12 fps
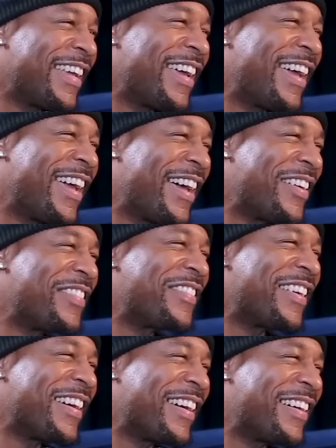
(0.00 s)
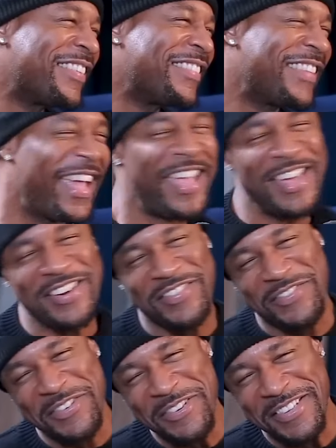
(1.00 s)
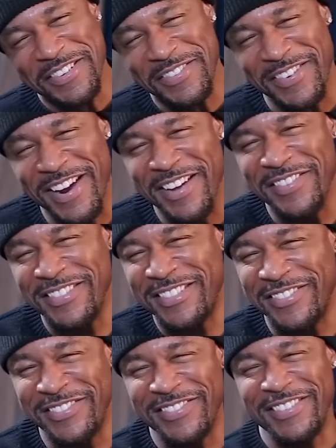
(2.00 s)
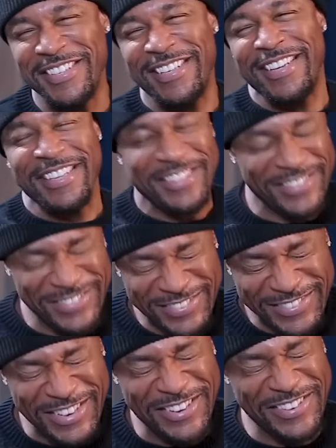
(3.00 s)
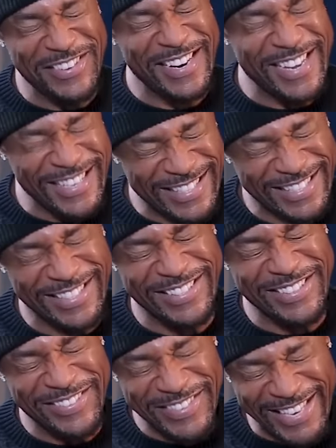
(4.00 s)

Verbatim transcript: Yeah, yeah. Damn, fooling around was what I don't want us to